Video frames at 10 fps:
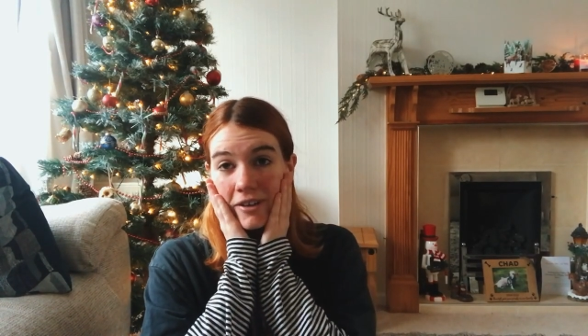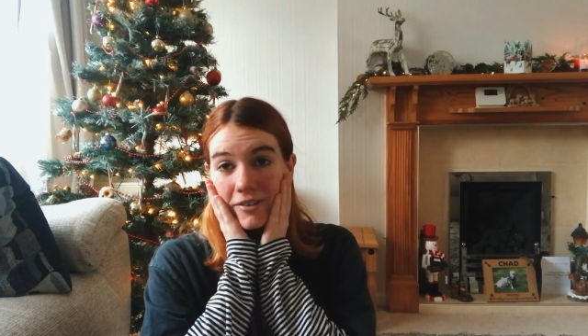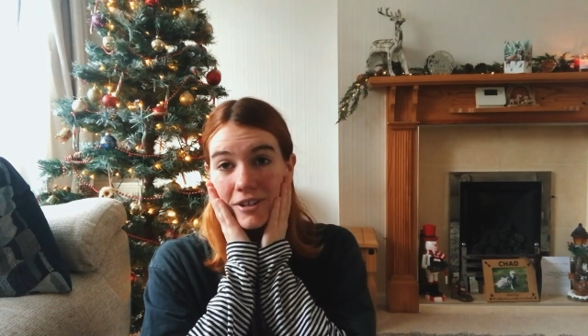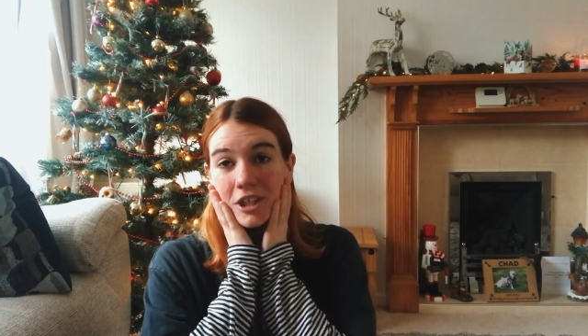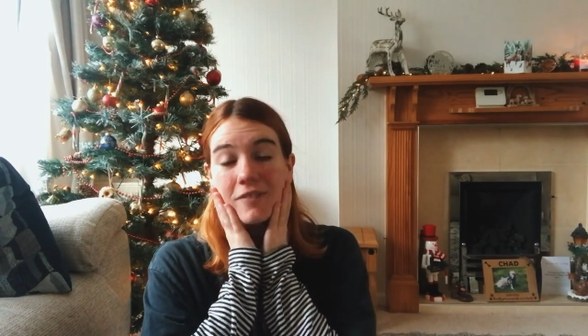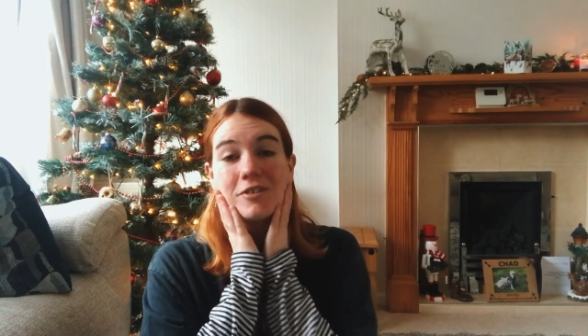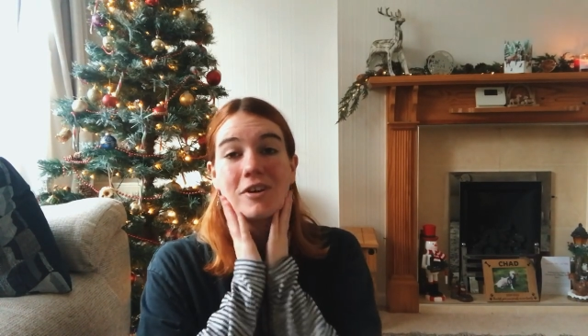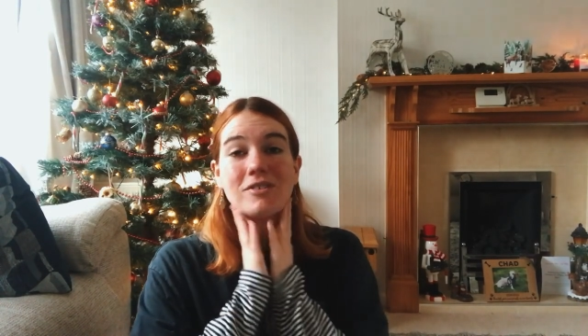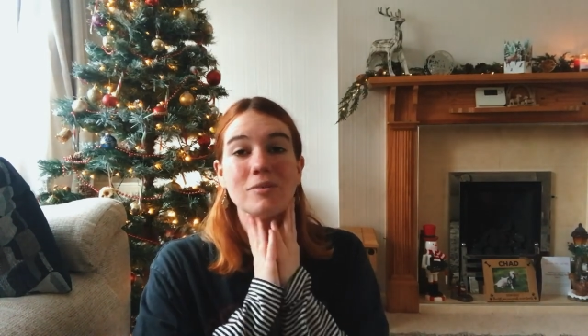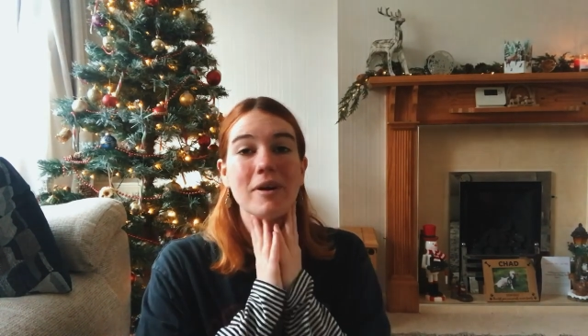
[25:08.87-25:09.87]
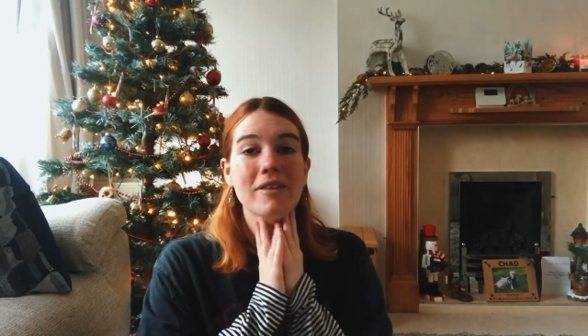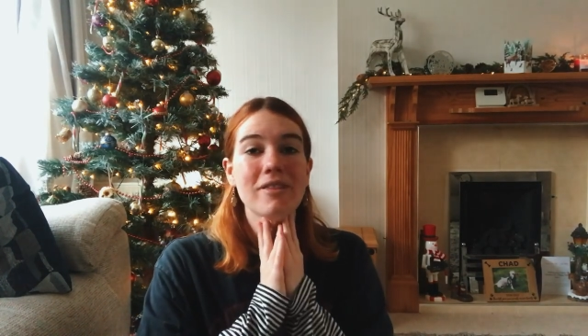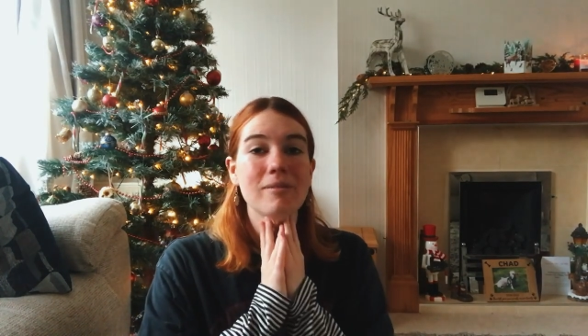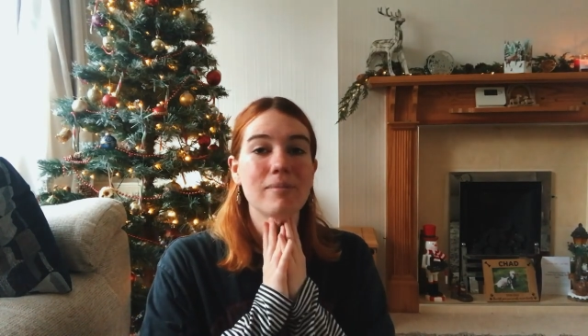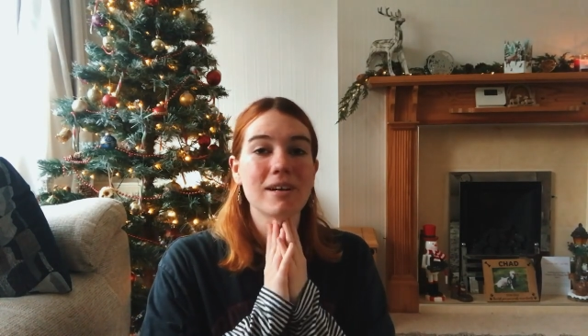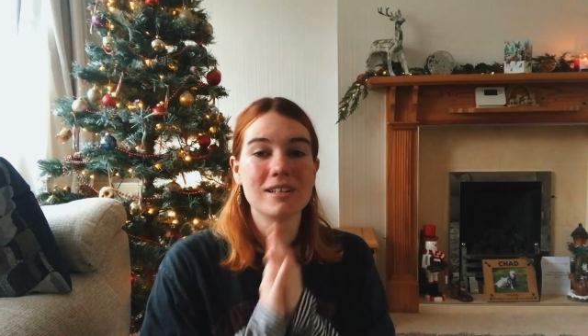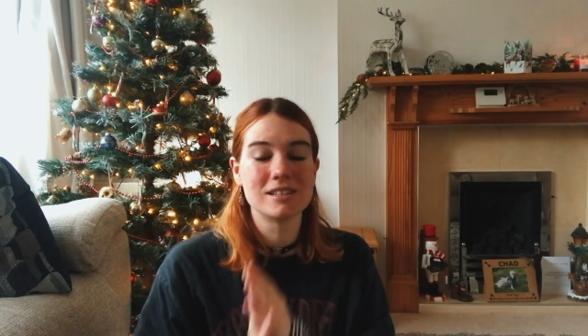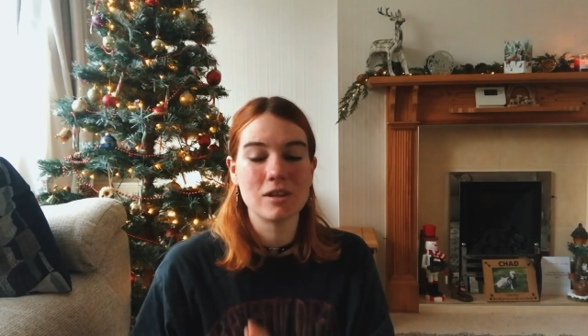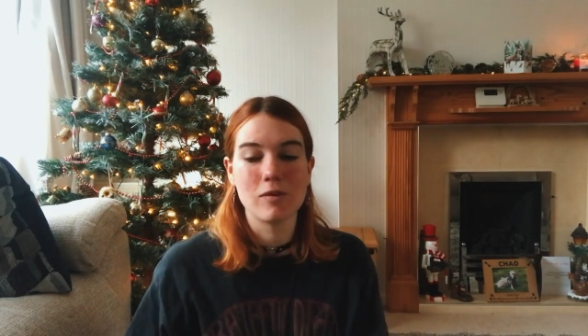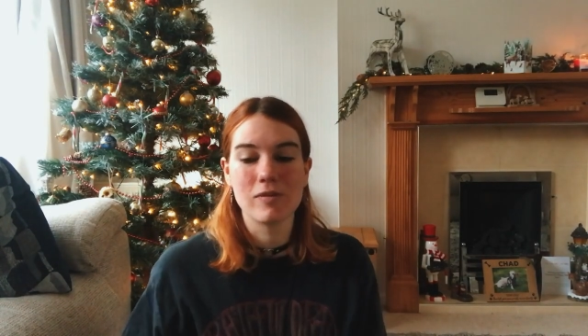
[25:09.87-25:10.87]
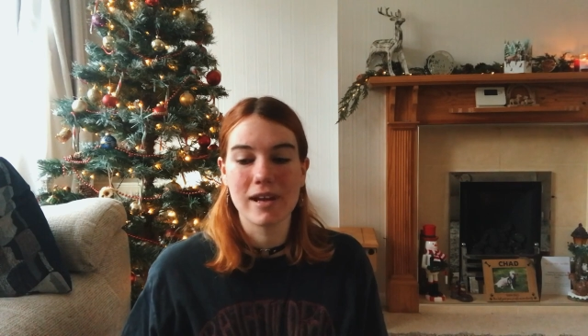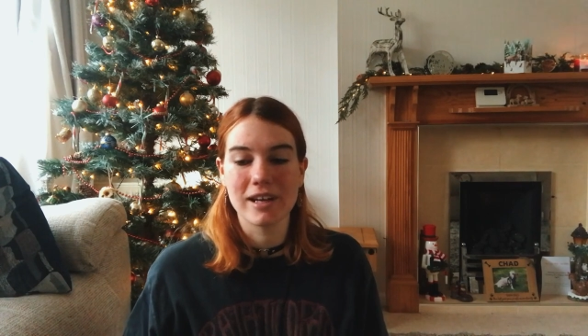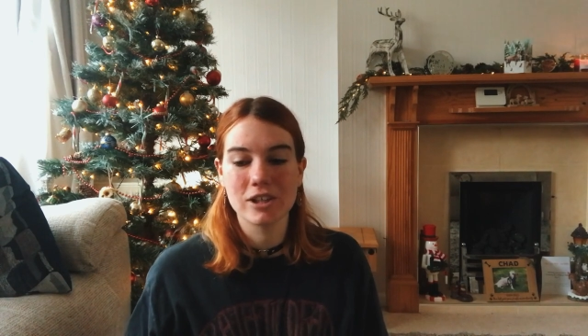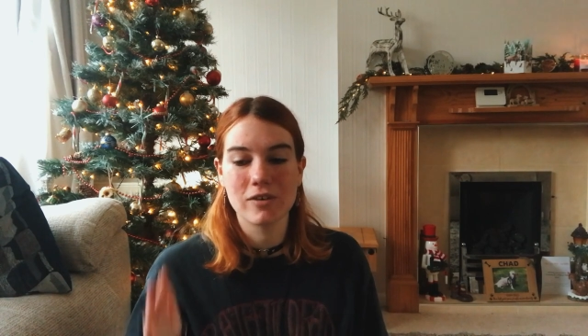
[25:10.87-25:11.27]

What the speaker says: which I've struggled with, because of, like,